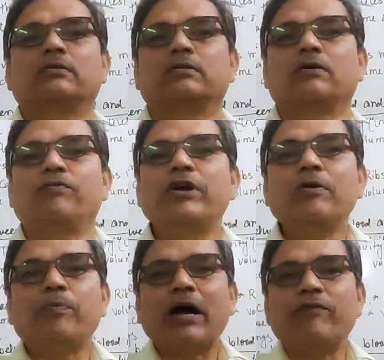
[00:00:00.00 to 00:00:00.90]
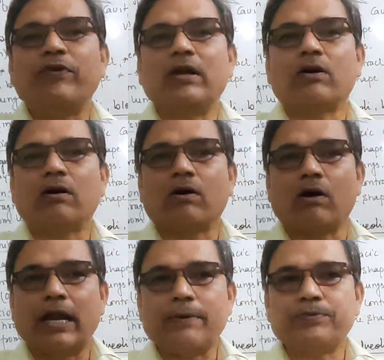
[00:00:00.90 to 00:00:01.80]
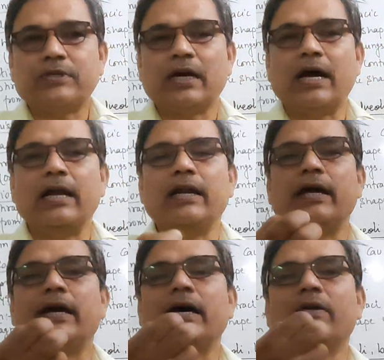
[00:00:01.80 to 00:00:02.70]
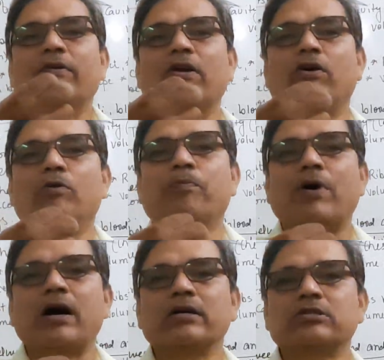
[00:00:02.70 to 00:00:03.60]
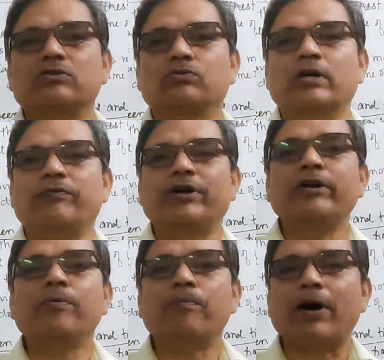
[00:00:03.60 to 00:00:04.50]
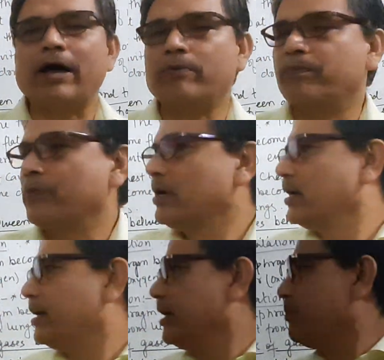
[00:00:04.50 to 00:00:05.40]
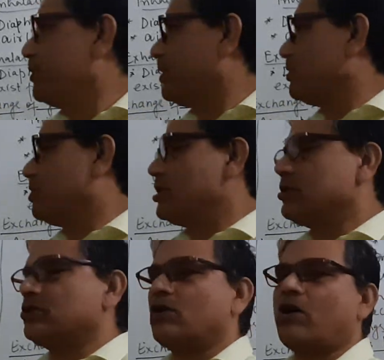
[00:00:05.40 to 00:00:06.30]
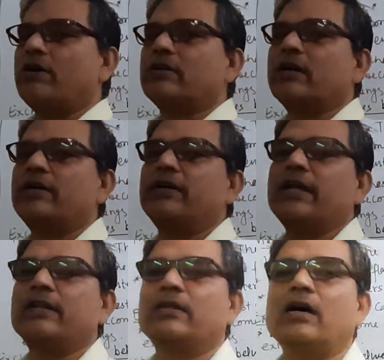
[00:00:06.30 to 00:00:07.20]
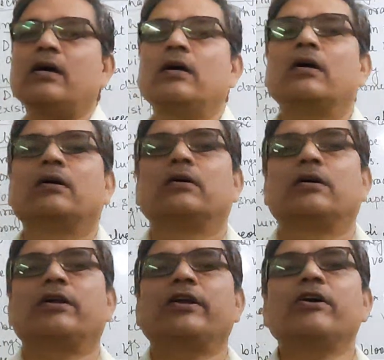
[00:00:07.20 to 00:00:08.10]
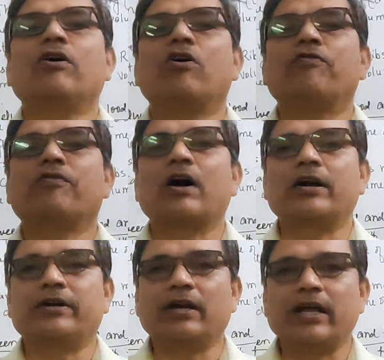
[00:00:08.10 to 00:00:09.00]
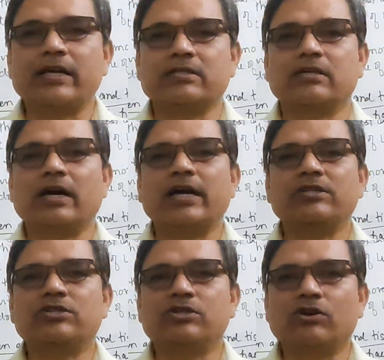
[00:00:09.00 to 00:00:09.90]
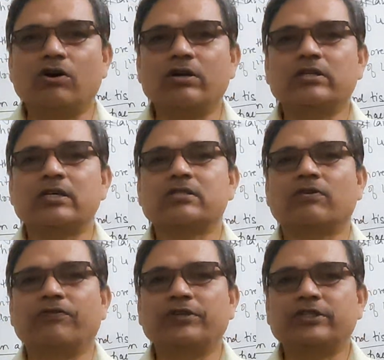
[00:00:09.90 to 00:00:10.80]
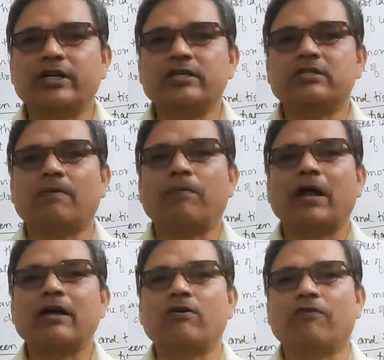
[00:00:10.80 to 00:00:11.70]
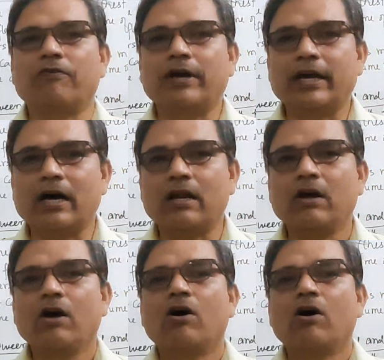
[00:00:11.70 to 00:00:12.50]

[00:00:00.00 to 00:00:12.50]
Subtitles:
the windpipe will collapse and air will not pass to the windpipe. It means this throat contains the ring of cartilage, ensure the sufficient supply of air